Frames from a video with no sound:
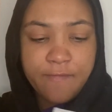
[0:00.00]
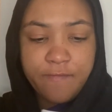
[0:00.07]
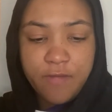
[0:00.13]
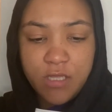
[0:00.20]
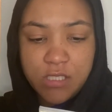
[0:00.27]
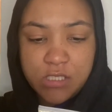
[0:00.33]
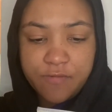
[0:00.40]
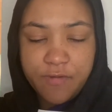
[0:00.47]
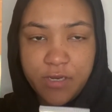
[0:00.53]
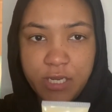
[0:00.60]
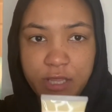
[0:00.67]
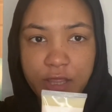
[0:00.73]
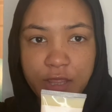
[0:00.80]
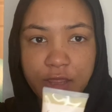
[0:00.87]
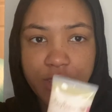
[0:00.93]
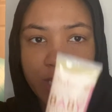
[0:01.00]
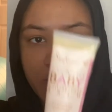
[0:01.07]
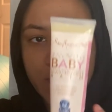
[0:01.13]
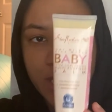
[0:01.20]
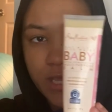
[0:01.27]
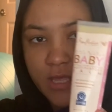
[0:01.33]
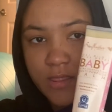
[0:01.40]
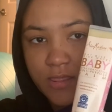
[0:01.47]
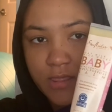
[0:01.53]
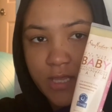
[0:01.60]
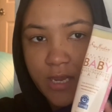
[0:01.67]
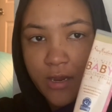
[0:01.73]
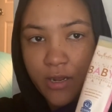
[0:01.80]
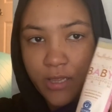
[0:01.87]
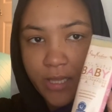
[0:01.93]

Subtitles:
Feels very thick in there.